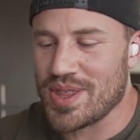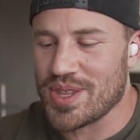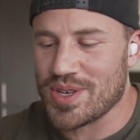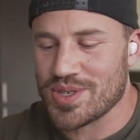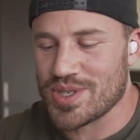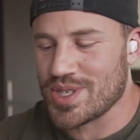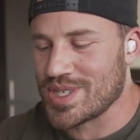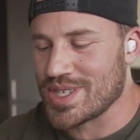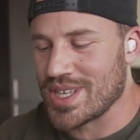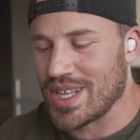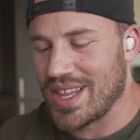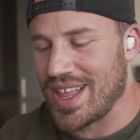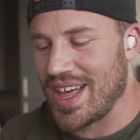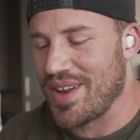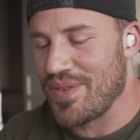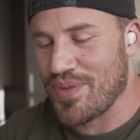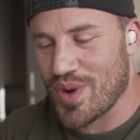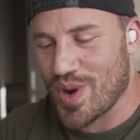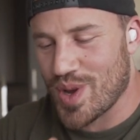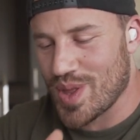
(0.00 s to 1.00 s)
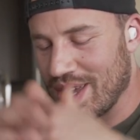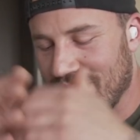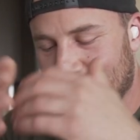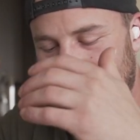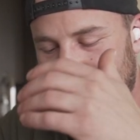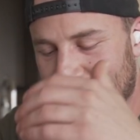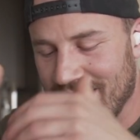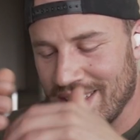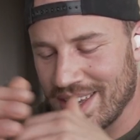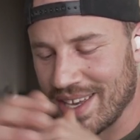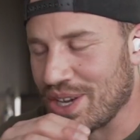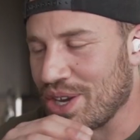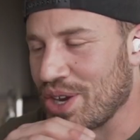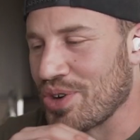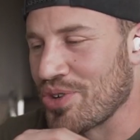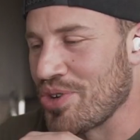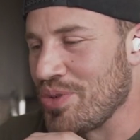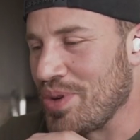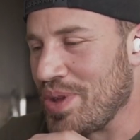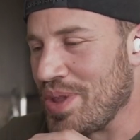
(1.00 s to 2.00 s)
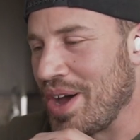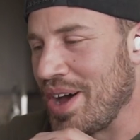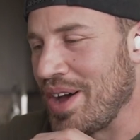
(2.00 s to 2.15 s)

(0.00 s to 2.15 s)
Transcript: there's just a lot of very like incongruent,